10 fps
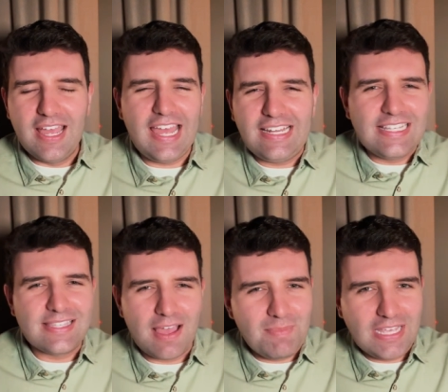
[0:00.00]
At
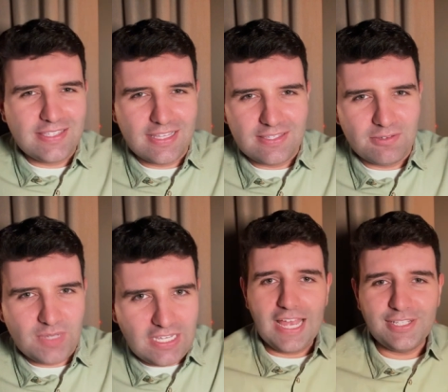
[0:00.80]
least that makes sense to
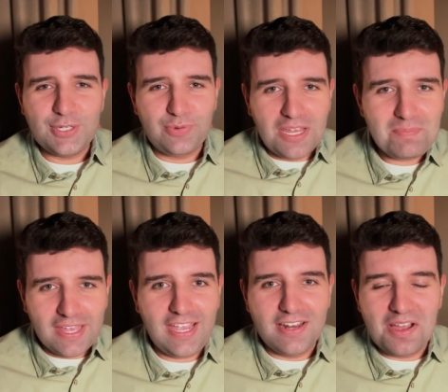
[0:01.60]
me. And to
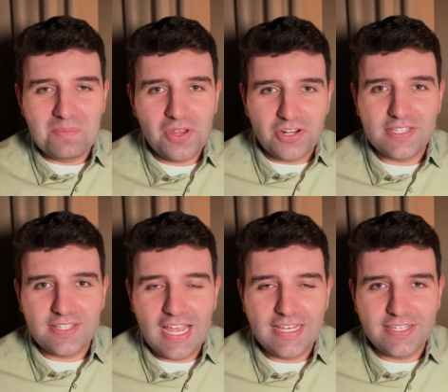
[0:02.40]
repeat, I'm not a
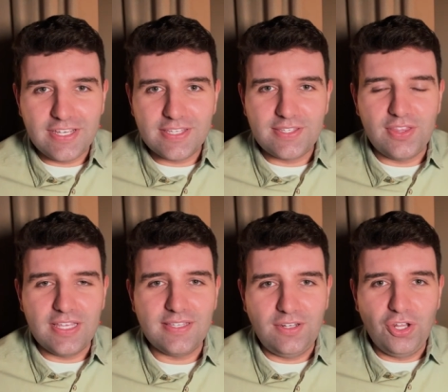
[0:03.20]
scientist, so
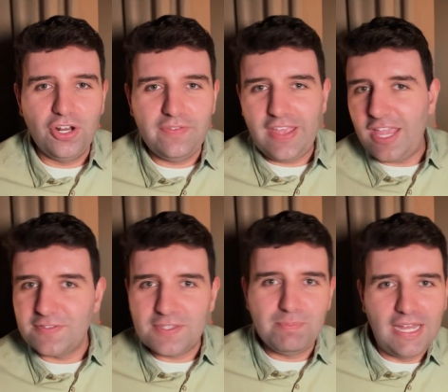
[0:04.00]
there's a lot of
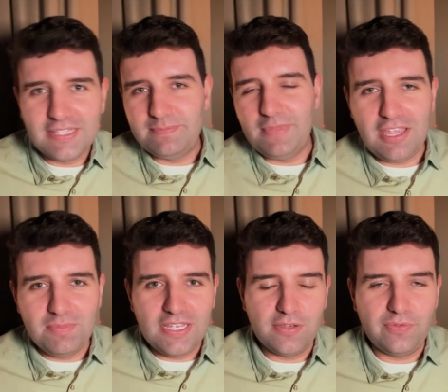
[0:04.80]
ifs, buts,
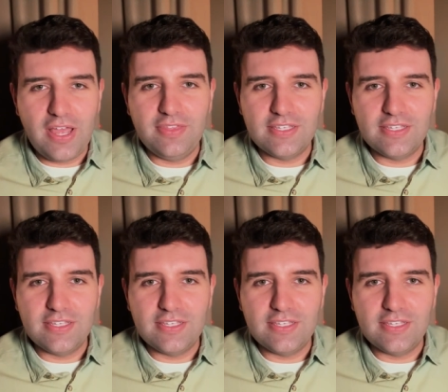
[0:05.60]
maybes around